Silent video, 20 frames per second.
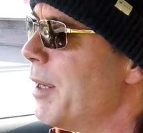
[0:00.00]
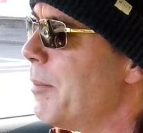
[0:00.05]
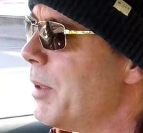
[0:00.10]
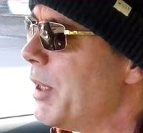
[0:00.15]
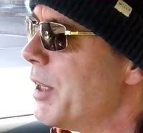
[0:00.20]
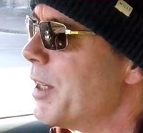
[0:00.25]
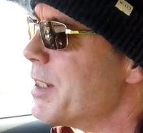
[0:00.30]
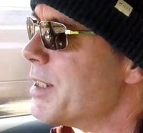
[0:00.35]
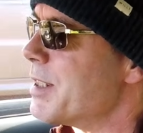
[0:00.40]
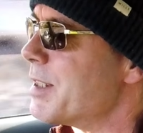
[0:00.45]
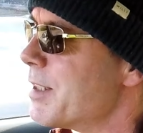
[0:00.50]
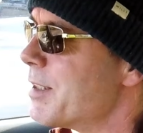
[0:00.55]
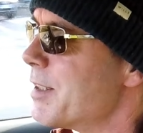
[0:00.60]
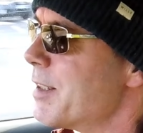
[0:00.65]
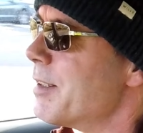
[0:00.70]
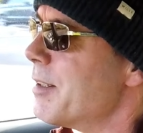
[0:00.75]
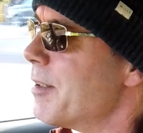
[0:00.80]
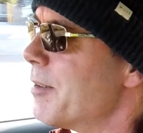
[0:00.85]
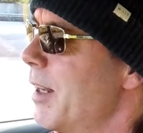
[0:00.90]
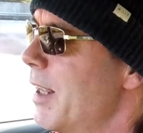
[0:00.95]
because
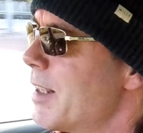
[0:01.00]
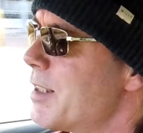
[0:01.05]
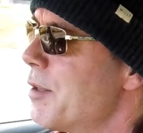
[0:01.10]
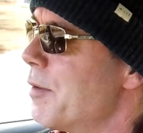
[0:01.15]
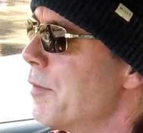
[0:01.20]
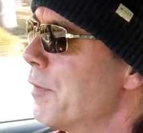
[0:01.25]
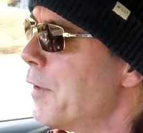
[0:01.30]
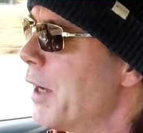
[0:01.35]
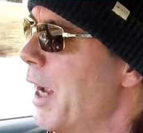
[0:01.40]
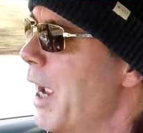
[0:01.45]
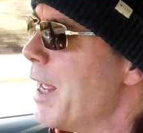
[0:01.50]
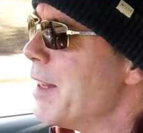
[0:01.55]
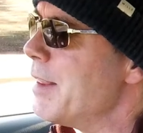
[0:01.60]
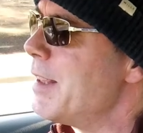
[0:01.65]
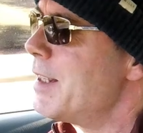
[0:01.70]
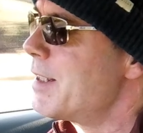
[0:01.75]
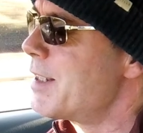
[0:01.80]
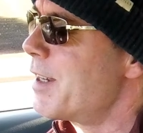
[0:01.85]
let's not forget this